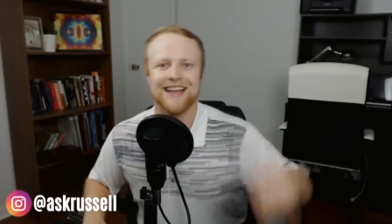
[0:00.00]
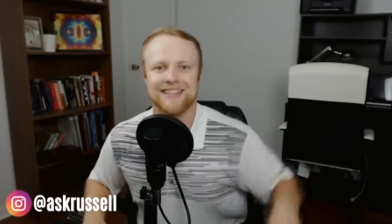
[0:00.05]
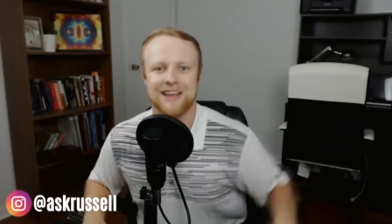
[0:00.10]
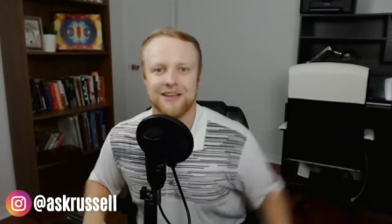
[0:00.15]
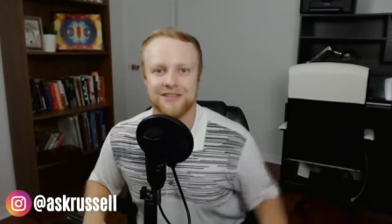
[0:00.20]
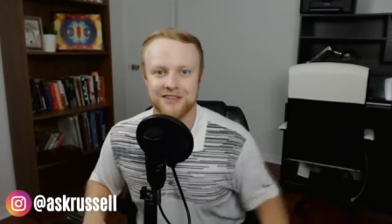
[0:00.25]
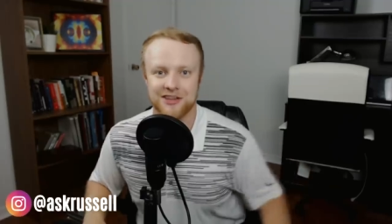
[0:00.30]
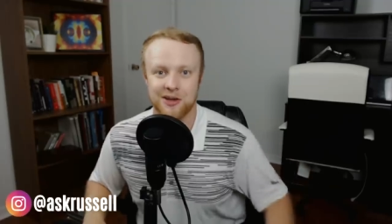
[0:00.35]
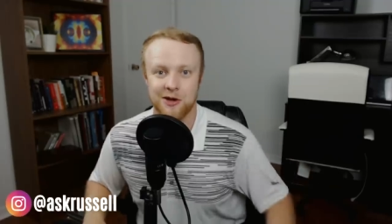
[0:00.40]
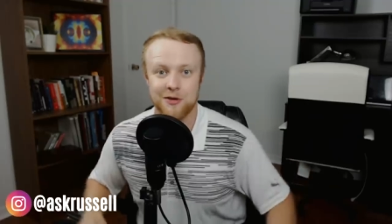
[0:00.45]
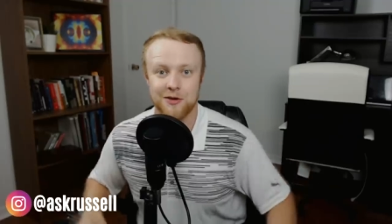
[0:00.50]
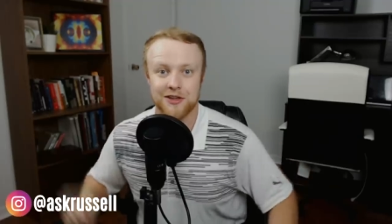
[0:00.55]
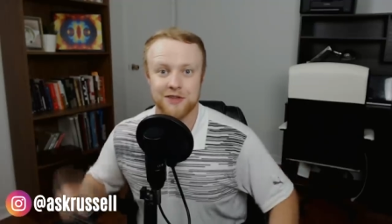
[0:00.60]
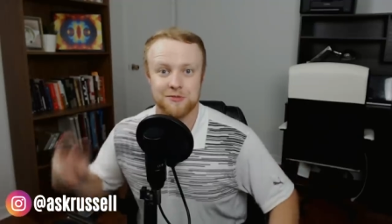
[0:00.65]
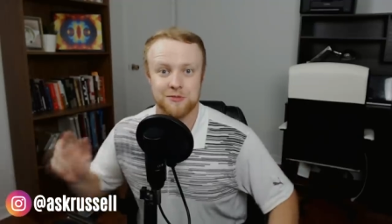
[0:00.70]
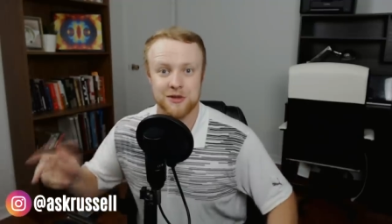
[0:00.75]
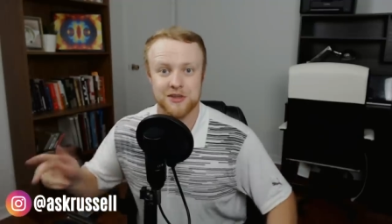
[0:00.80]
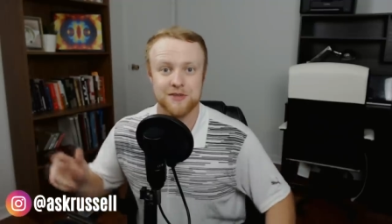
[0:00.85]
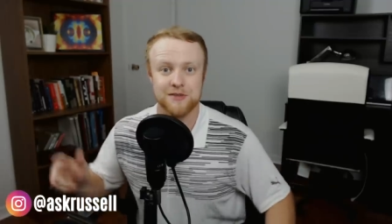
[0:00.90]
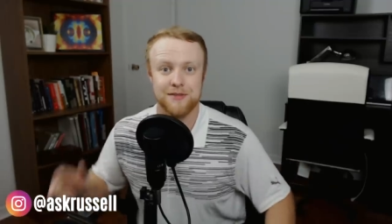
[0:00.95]
How's it going? It's
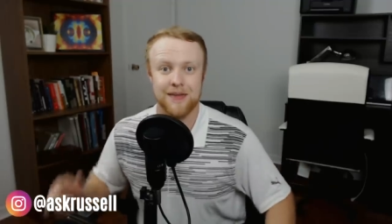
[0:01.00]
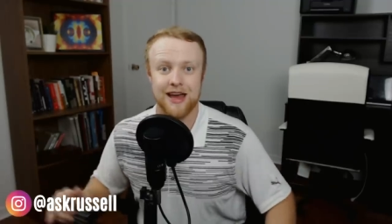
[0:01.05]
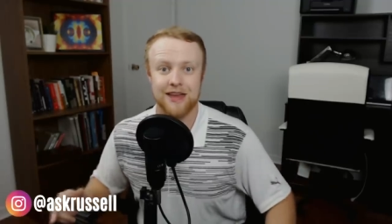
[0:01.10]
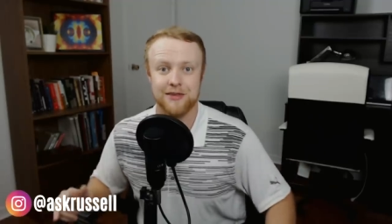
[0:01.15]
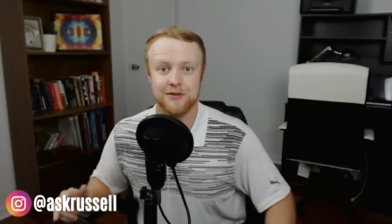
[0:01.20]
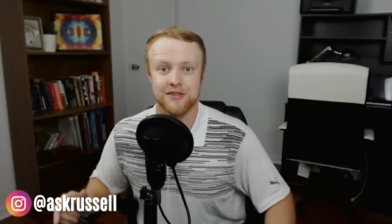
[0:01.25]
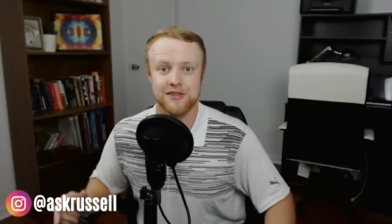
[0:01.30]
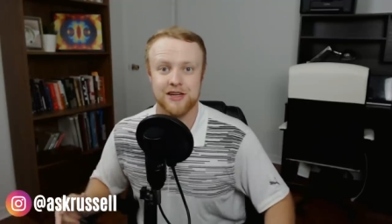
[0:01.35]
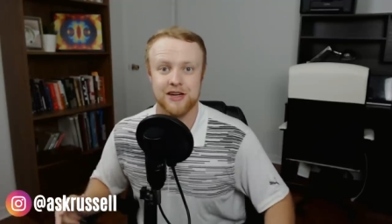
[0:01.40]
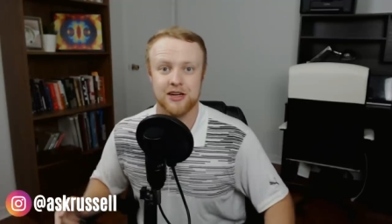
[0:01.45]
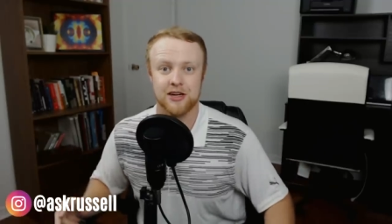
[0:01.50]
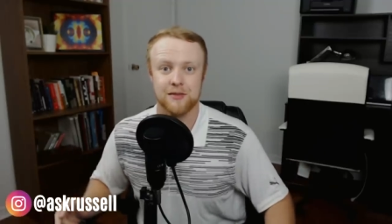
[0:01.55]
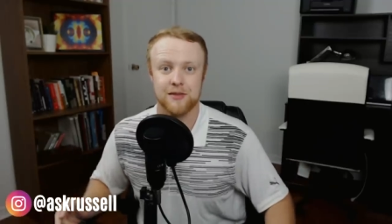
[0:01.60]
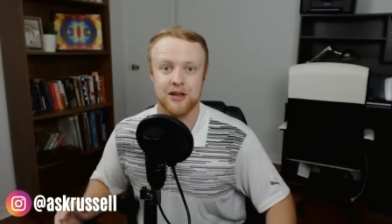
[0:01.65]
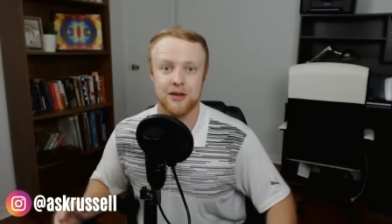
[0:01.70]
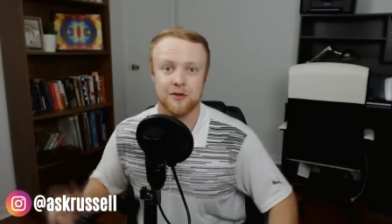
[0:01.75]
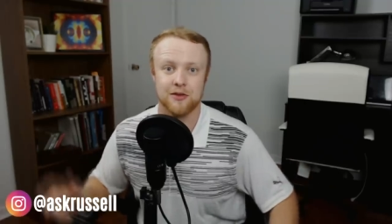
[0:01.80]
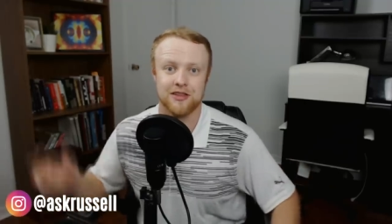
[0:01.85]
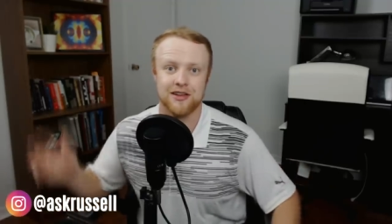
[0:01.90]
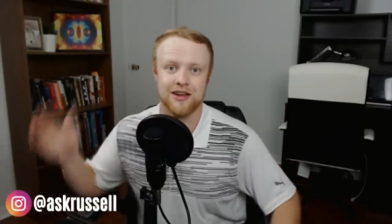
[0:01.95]
Russell Matthews here, and I'm
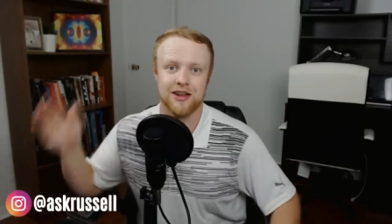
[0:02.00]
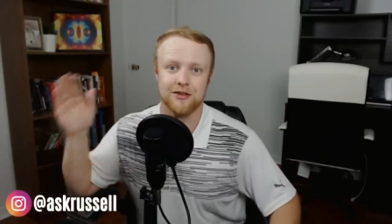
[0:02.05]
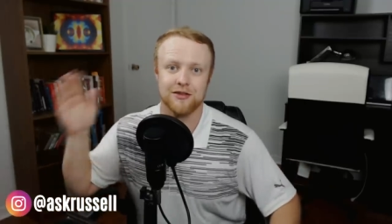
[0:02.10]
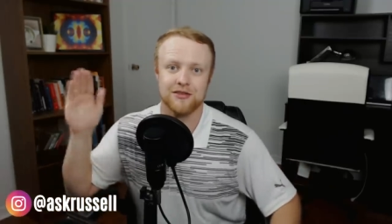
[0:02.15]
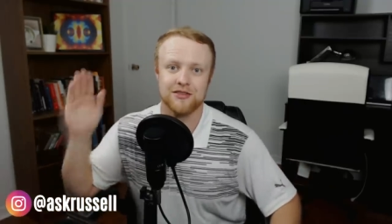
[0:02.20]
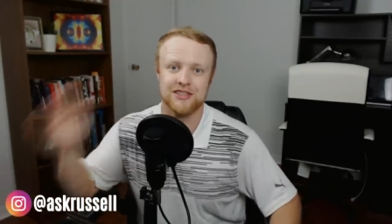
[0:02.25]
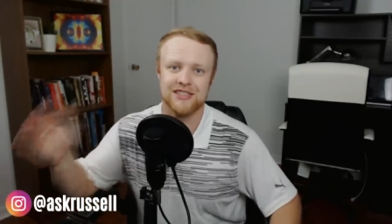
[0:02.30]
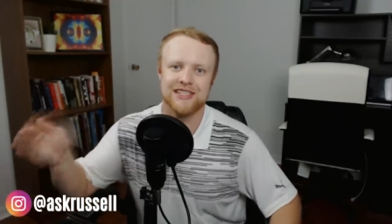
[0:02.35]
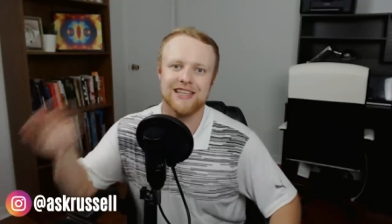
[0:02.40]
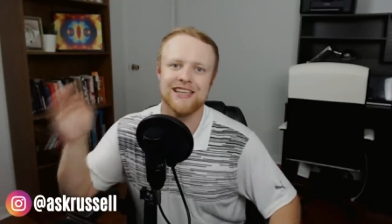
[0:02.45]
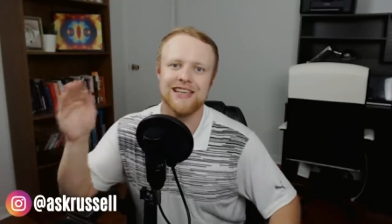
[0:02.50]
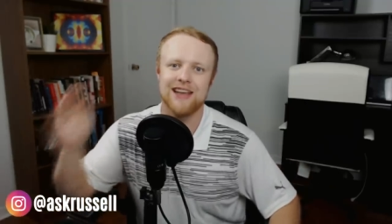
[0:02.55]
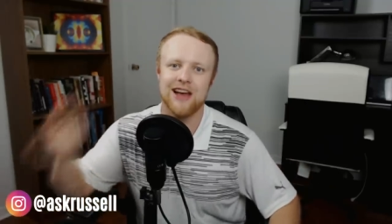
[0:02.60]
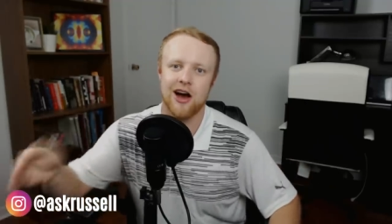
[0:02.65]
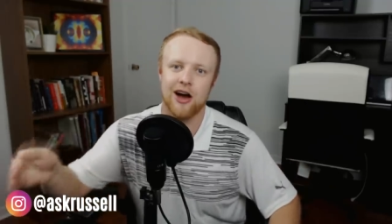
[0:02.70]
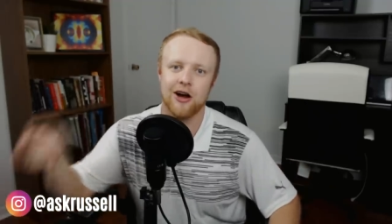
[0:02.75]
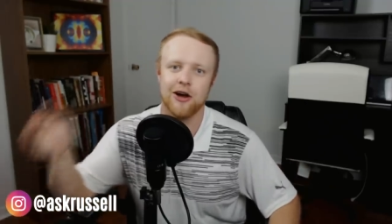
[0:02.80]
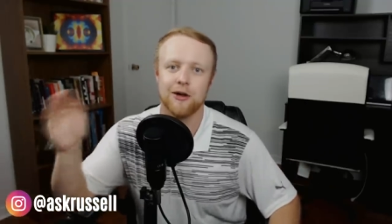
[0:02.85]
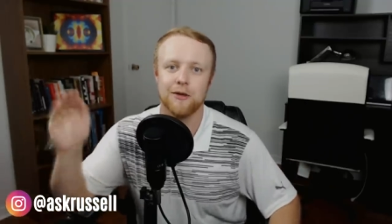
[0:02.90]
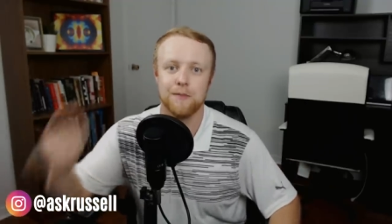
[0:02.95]
here with another
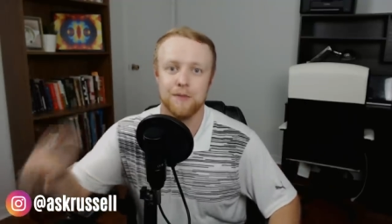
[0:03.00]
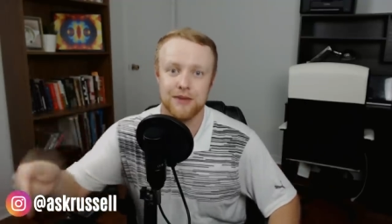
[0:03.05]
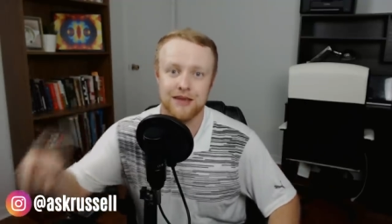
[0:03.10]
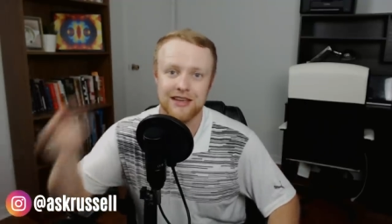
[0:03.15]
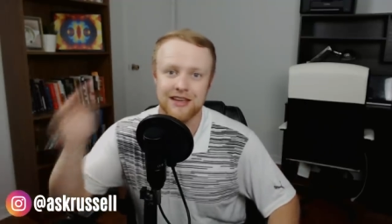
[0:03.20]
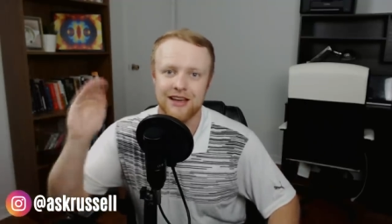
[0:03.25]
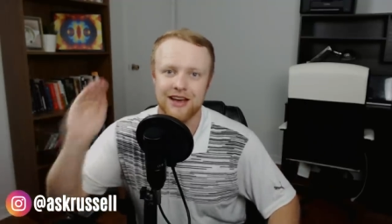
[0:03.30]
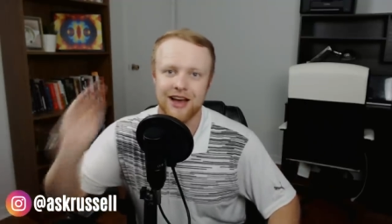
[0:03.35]
CRB